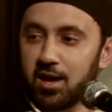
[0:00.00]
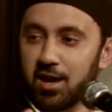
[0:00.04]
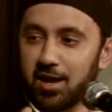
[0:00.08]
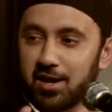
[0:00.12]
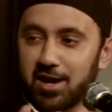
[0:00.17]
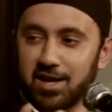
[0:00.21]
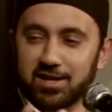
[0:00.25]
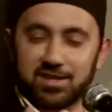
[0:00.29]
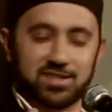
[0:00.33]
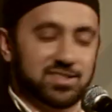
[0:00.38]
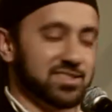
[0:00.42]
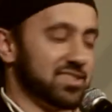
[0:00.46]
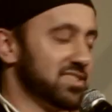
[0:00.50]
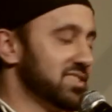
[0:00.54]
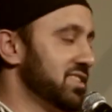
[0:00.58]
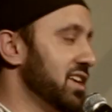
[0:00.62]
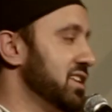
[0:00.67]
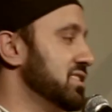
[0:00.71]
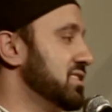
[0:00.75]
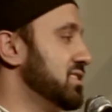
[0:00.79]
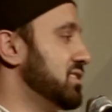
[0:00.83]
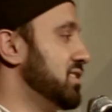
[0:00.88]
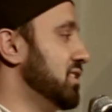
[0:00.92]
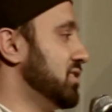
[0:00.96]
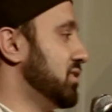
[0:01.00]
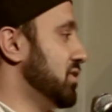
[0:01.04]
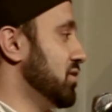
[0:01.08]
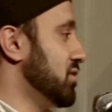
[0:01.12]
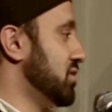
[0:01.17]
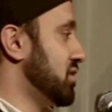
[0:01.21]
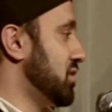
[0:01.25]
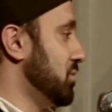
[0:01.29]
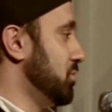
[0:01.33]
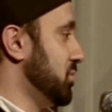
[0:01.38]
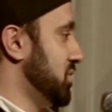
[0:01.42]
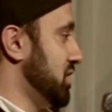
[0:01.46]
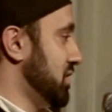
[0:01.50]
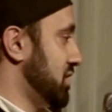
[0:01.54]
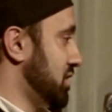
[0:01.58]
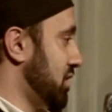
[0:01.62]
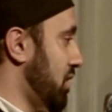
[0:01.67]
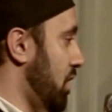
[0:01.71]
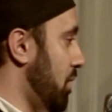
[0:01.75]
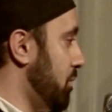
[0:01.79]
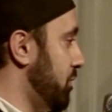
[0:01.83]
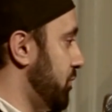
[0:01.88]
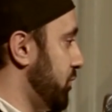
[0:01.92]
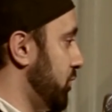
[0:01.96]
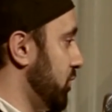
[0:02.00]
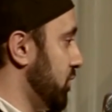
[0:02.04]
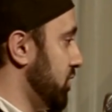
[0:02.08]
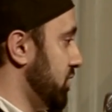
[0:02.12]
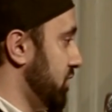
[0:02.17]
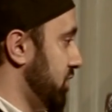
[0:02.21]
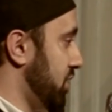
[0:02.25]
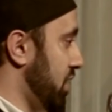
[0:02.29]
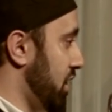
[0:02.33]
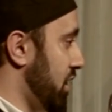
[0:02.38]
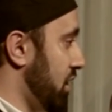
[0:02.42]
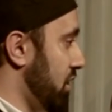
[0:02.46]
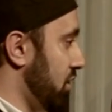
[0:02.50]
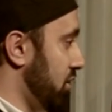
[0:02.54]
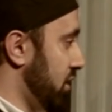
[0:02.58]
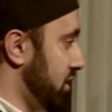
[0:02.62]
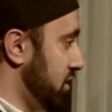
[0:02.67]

and I can sense that there's some discomfort there,